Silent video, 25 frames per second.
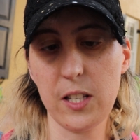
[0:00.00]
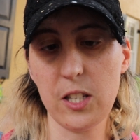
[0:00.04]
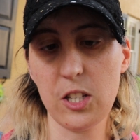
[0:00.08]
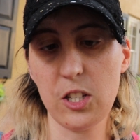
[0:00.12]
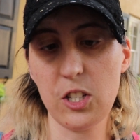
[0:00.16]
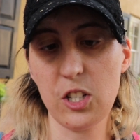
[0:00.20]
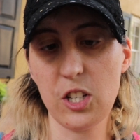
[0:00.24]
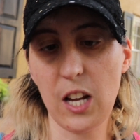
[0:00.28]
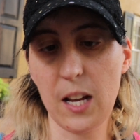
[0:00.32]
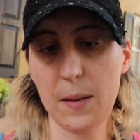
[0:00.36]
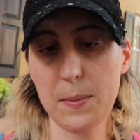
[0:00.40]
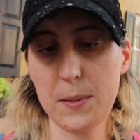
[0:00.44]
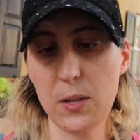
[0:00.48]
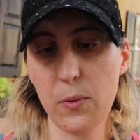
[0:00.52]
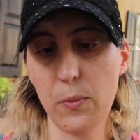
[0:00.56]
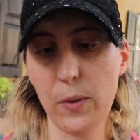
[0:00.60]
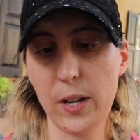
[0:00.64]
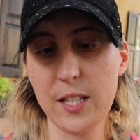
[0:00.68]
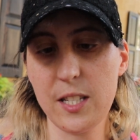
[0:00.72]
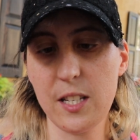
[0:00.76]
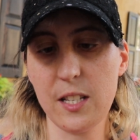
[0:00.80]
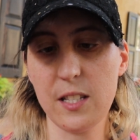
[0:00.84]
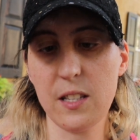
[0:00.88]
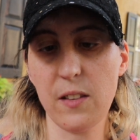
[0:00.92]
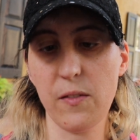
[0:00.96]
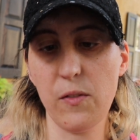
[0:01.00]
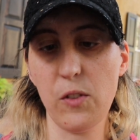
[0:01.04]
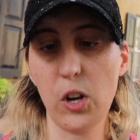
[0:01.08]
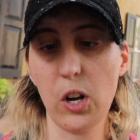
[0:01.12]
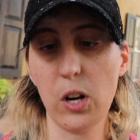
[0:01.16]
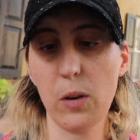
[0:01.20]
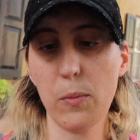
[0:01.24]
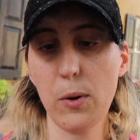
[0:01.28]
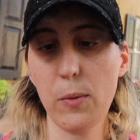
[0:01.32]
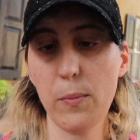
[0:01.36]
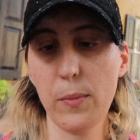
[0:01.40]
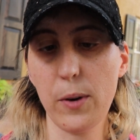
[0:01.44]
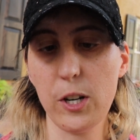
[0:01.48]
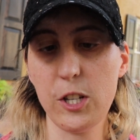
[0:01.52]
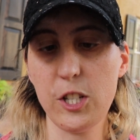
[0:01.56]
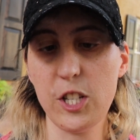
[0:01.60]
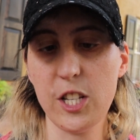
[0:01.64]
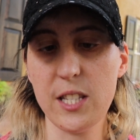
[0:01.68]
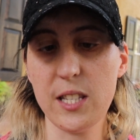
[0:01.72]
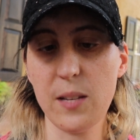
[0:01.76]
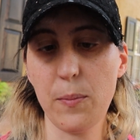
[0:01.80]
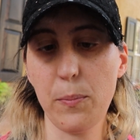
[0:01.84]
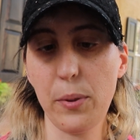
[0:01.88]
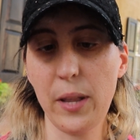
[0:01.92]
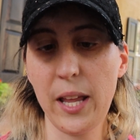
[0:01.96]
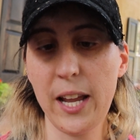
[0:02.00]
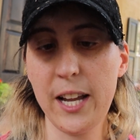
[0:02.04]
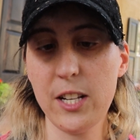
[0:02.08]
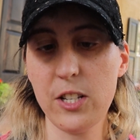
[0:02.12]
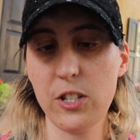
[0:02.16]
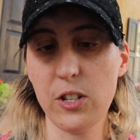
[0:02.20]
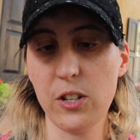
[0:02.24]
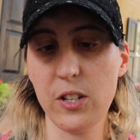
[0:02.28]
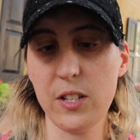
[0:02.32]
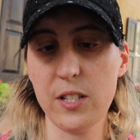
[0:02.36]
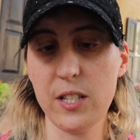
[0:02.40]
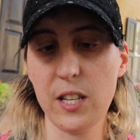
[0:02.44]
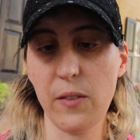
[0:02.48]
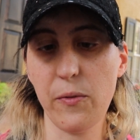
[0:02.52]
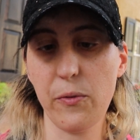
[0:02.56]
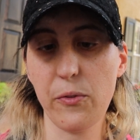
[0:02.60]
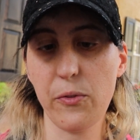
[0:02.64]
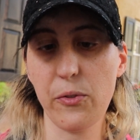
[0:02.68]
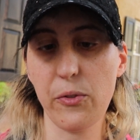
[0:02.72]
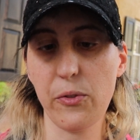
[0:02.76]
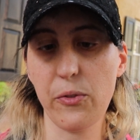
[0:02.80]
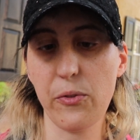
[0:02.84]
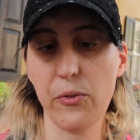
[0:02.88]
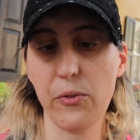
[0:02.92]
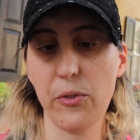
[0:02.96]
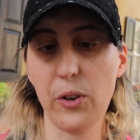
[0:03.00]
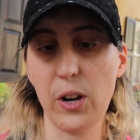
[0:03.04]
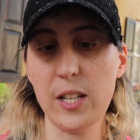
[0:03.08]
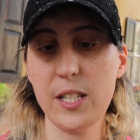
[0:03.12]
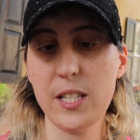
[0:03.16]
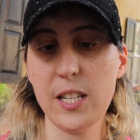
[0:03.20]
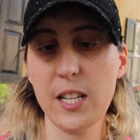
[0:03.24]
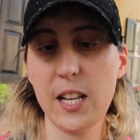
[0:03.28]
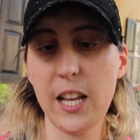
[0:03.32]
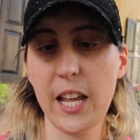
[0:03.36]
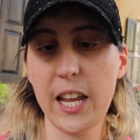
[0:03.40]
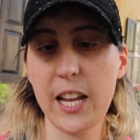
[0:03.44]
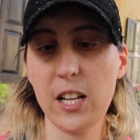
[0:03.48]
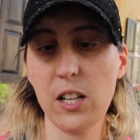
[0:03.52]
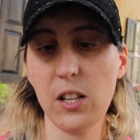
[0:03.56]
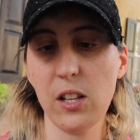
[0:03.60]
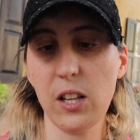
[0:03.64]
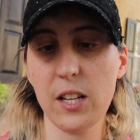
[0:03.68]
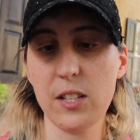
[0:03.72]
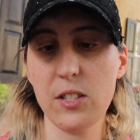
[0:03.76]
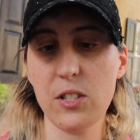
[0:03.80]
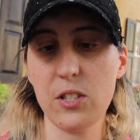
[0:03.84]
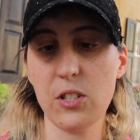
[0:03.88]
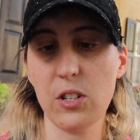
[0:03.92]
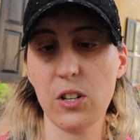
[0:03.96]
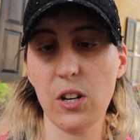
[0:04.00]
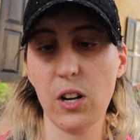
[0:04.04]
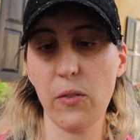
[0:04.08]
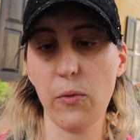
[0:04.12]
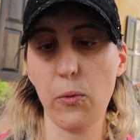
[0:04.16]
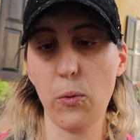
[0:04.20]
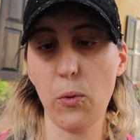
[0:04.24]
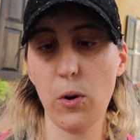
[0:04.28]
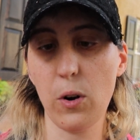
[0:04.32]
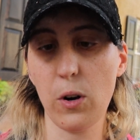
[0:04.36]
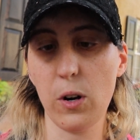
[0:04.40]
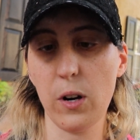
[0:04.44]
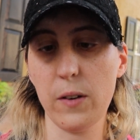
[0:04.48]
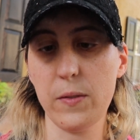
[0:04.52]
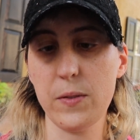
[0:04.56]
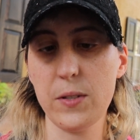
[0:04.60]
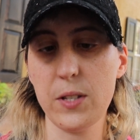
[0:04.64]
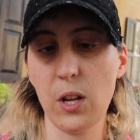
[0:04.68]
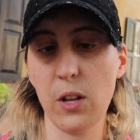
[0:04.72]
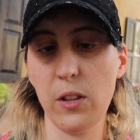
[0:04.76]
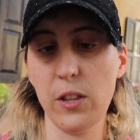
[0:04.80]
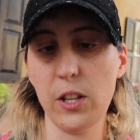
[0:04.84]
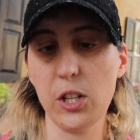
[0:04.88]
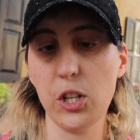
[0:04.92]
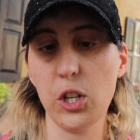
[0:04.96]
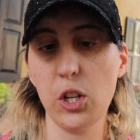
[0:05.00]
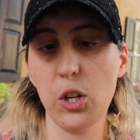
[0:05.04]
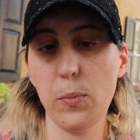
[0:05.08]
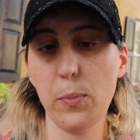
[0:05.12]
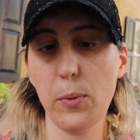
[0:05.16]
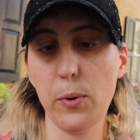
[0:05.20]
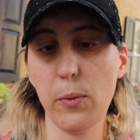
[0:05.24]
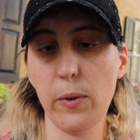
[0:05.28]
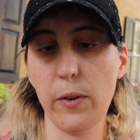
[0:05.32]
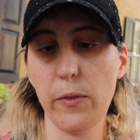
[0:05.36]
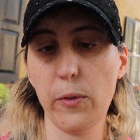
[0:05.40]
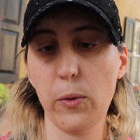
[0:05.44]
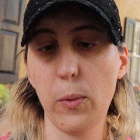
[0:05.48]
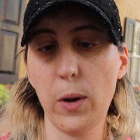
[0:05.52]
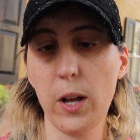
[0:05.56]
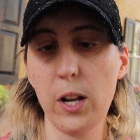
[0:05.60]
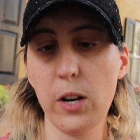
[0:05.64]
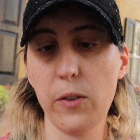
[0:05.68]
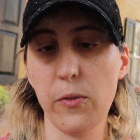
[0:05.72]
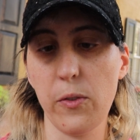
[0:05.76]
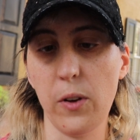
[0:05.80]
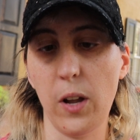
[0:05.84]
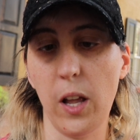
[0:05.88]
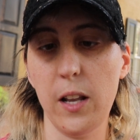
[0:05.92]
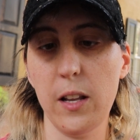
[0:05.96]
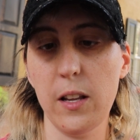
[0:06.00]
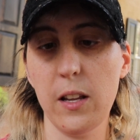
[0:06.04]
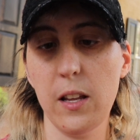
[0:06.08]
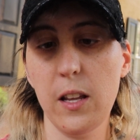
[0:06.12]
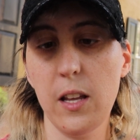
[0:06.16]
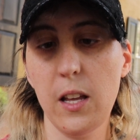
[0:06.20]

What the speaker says: as the shops and residences of notable merchants and planters and fronted a cluster of wharves on the Cooper River waterfront.